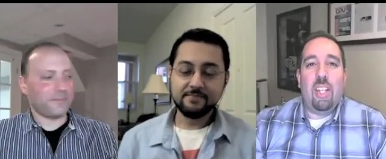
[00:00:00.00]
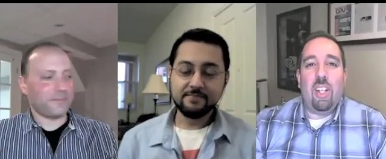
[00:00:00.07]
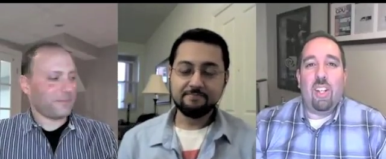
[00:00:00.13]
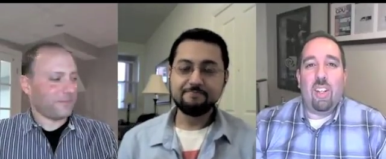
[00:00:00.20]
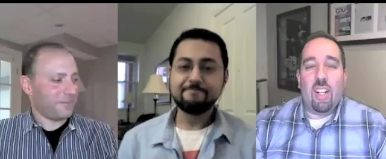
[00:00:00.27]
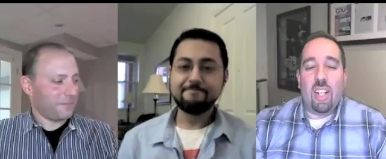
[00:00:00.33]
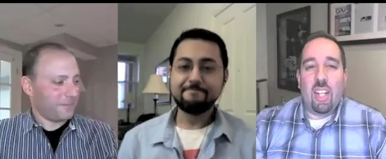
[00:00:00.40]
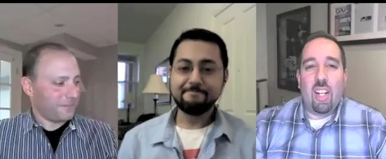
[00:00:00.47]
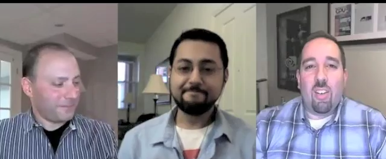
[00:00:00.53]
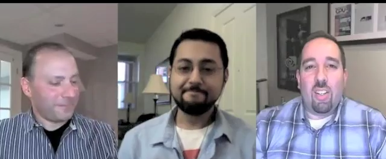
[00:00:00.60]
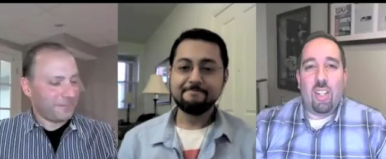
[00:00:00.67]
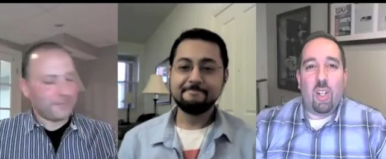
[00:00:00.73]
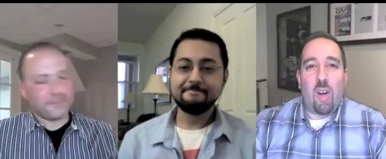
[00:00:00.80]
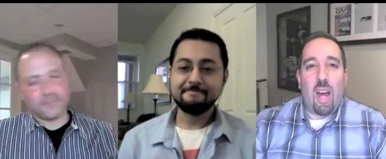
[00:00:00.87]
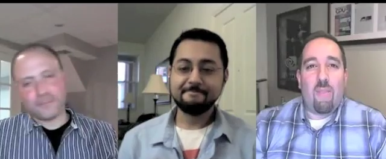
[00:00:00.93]
Speaker 1: leader, you know,
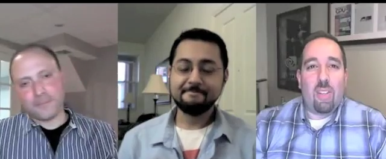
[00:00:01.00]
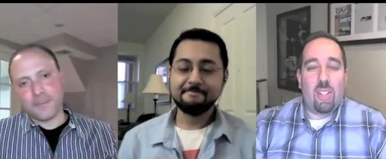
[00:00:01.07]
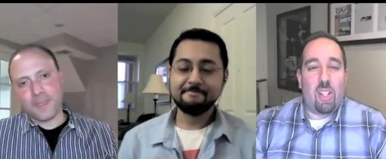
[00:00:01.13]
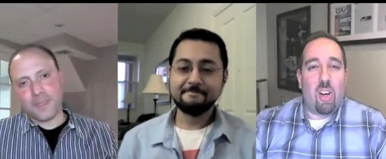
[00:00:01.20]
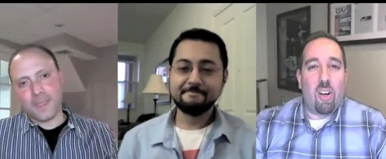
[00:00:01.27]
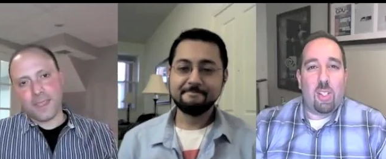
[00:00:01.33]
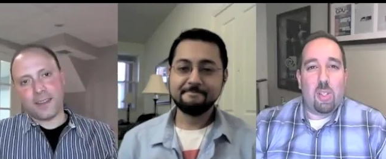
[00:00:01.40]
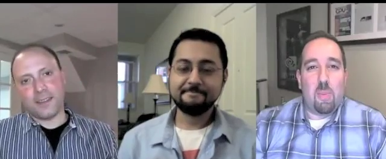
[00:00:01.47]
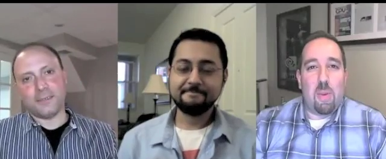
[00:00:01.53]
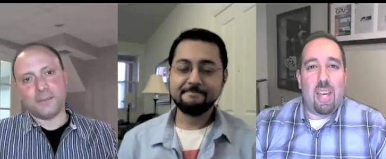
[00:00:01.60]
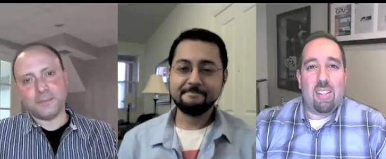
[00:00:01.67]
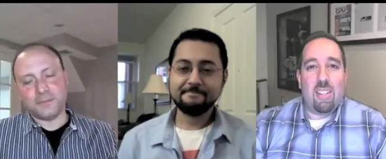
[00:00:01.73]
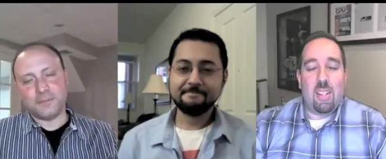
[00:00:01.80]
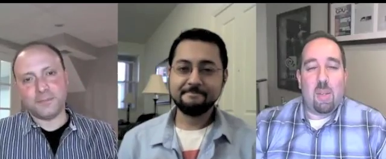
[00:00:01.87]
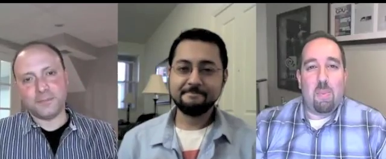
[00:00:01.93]
in the graphics card
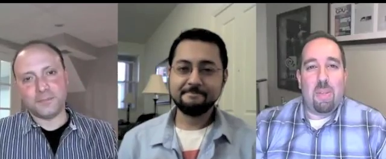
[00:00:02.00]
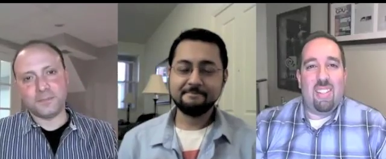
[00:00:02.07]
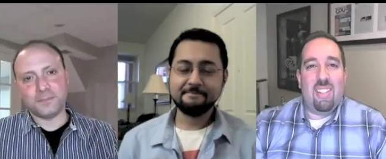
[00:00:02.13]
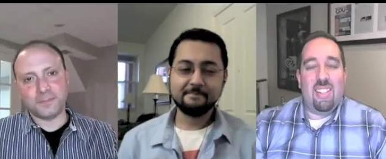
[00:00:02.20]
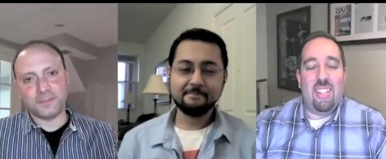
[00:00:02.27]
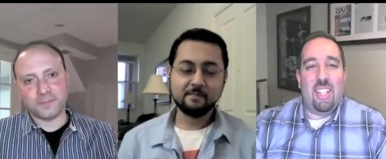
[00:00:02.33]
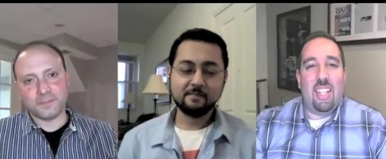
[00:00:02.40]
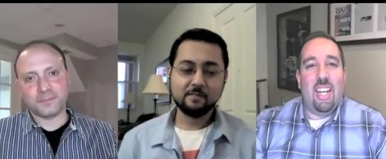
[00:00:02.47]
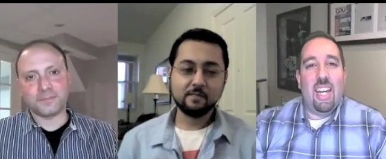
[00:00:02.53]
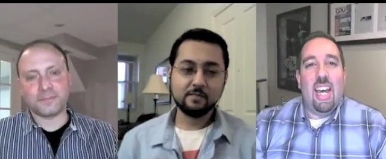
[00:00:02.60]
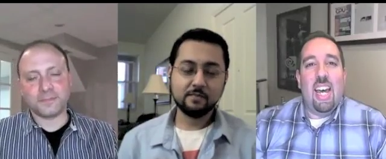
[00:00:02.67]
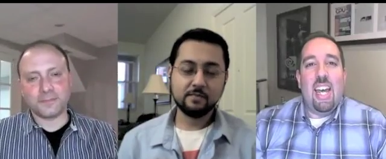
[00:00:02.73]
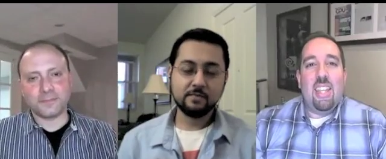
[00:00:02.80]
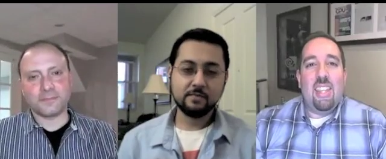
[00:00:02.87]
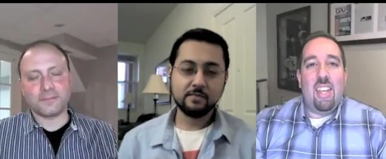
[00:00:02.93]
space on the P C.
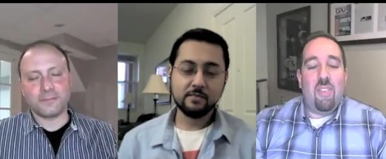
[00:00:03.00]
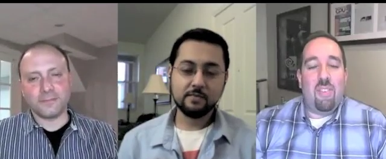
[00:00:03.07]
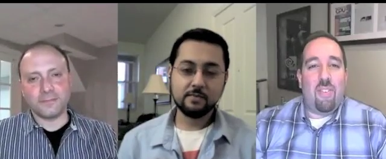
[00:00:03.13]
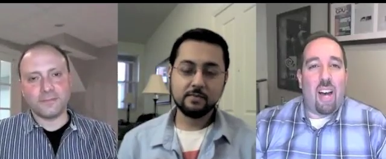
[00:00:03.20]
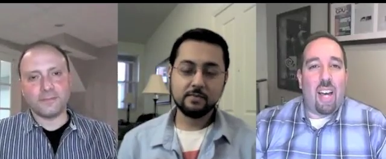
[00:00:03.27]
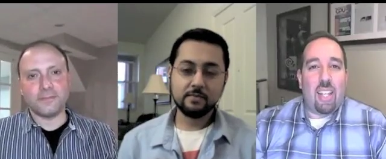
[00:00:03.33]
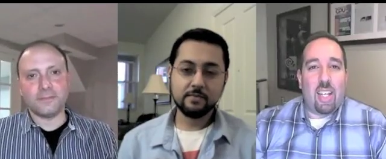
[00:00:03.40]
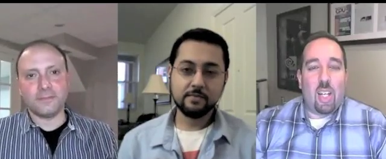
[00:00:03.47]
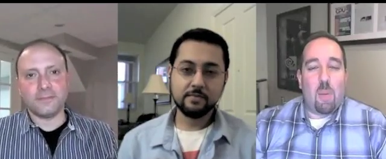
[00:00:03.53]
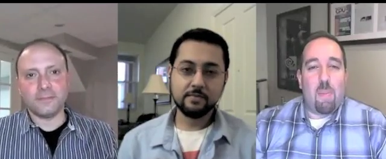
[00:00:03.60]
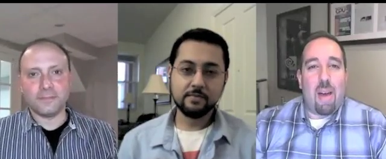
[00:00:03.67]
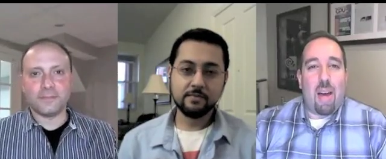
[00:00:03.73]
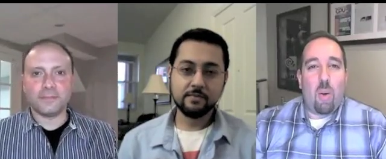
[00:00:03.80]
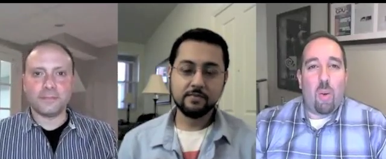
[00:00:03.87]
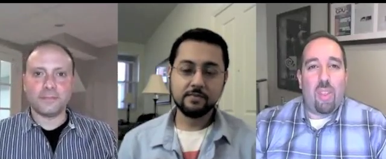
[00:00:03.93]
They've finally
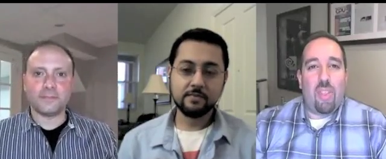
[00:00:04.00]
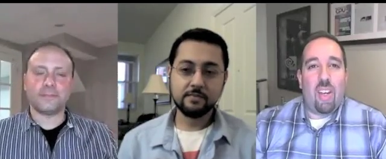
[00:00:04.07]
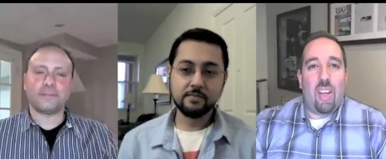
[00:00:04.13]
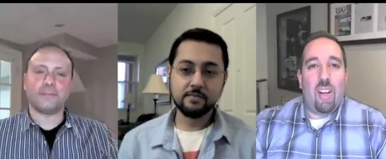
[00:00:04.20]
come out with